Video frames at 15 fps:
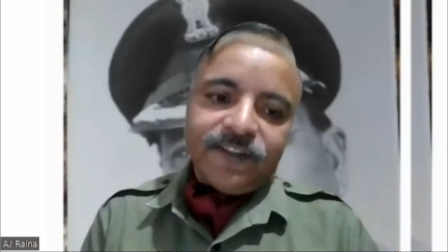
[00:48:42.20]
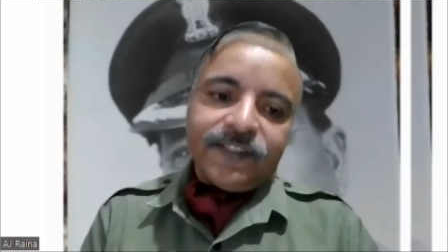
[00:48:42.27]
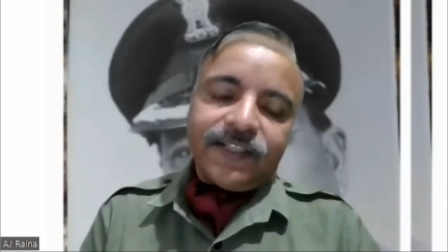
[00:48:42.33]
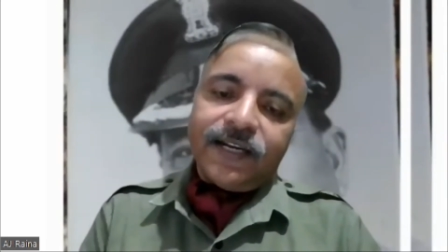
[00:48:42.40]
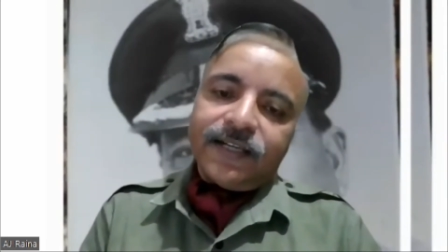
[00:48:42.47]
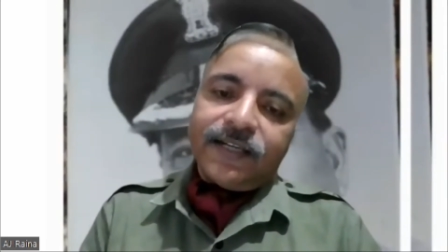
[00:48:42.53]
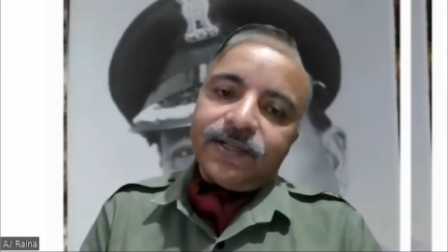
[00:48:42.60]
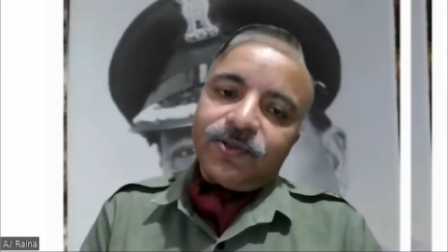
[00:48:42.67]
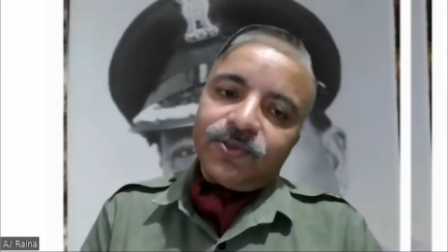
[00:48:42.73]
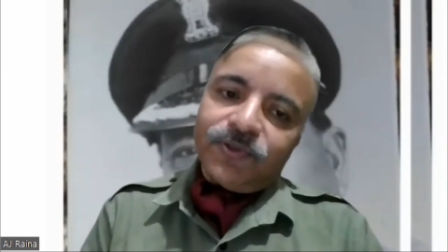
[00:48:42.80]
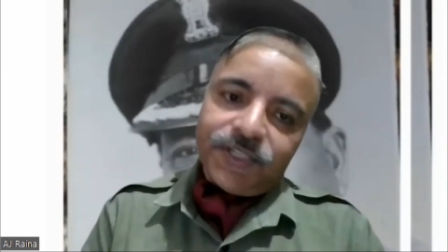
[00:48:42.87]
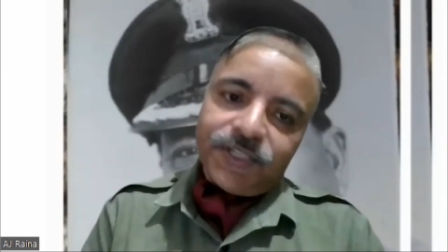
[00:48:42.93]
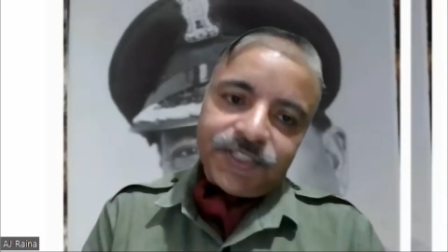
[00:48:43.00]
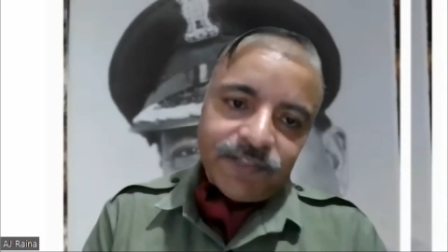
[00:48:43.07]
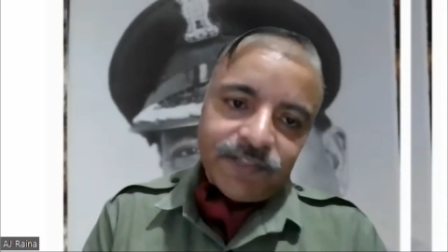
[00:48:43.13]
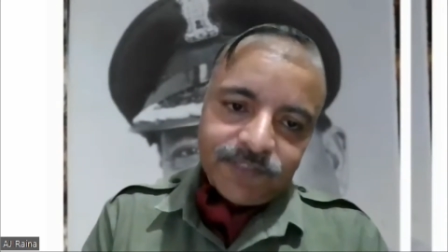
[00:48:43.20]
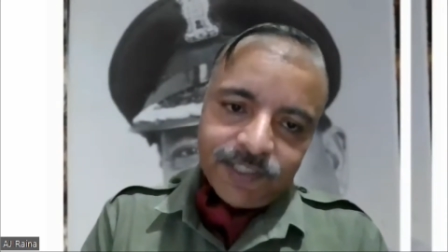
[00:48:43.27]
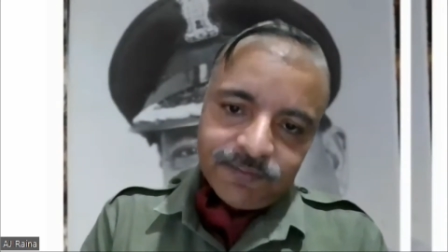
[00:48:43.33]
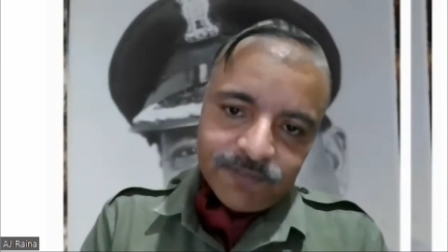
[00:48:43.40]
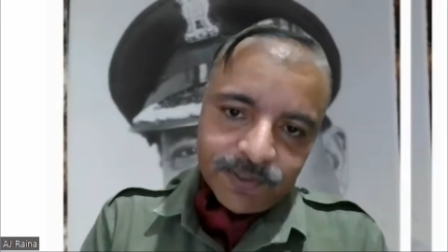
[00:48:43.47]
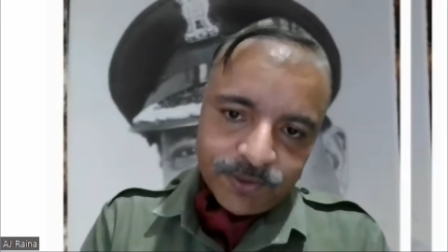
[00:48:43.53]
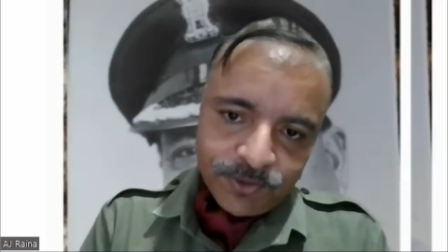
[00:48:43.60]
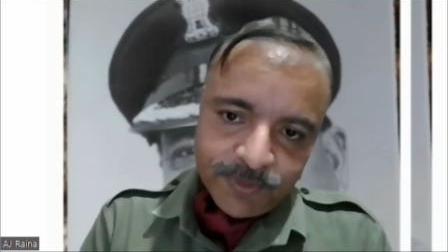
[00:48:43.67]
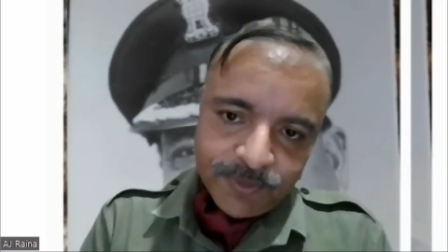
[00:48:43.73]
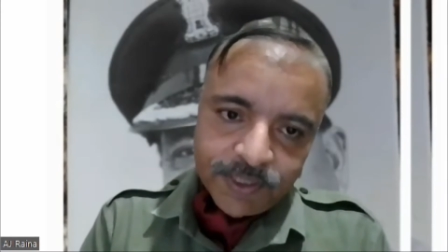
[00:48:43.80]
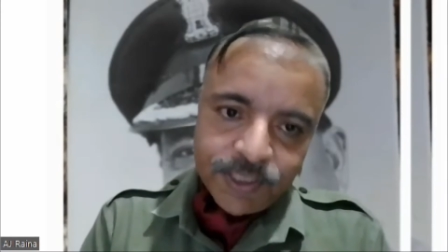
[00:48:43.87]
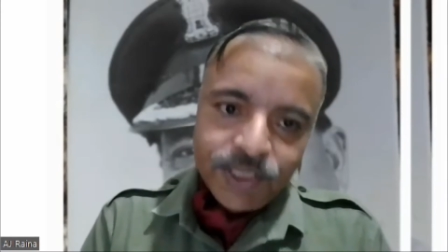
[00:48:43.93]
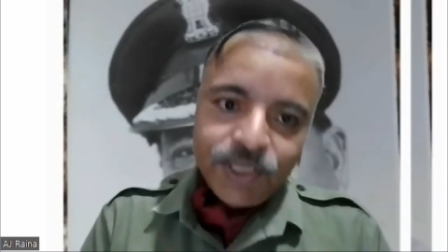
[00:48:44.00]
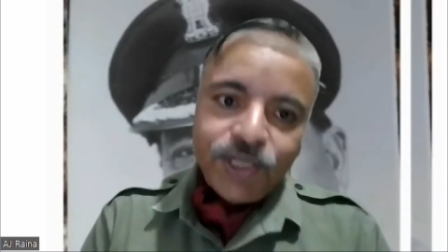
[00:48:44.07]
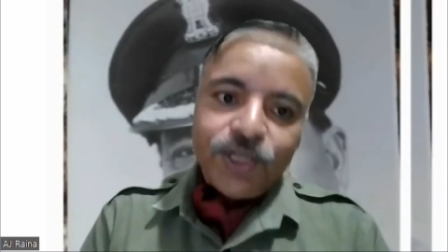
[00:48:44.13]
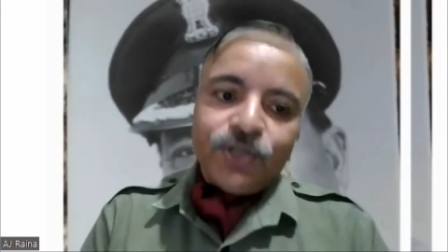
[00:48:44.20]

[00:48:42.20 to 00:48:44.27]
when they landed on 27th of October.